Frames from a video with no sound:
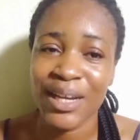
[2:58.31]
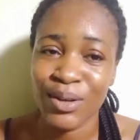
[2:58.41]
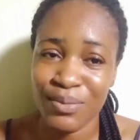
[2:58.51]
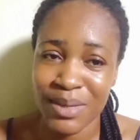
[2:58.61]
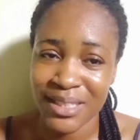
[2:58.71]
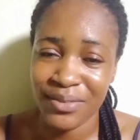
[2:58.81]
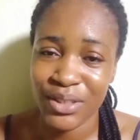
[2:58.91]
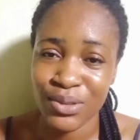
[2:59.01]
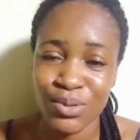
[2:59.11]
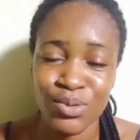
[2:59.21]
I'll give myself
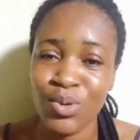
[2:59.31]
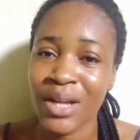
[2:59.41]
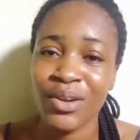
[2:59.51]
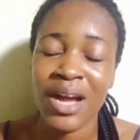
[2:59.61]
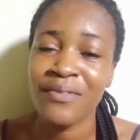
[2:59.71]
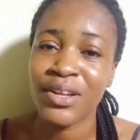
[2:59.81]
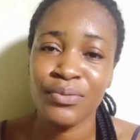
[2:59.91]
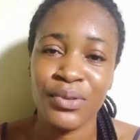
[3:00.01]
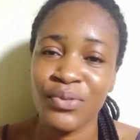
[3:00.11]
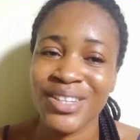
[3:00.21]
an excuse. No, I don't have
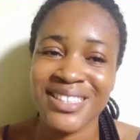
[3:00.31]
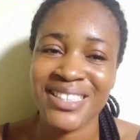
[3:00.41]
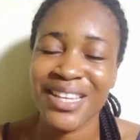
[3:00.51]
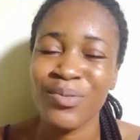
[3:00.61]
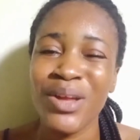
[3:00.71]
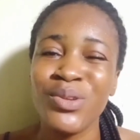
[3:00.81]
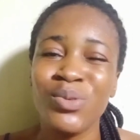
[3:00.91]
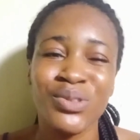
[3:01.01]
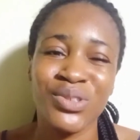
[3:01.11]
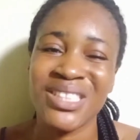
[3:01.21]
outfit for exercise. Why do you want to